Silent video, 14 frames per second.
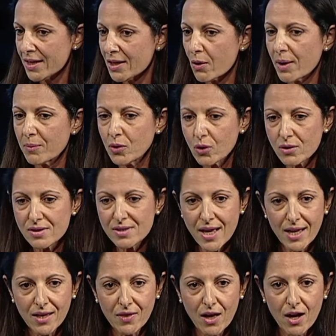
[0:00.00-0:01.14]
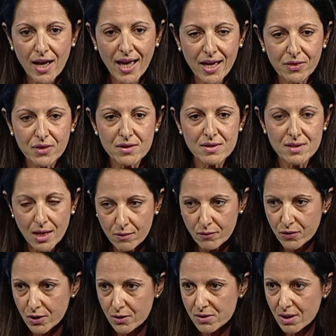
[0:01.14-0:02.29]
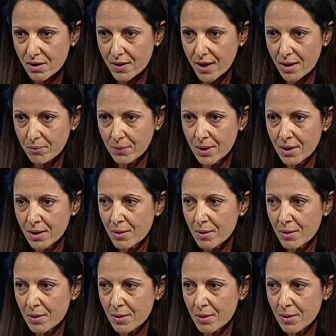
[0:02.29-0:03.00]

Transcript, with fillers: Now, I'm not saying that I had the same views as them,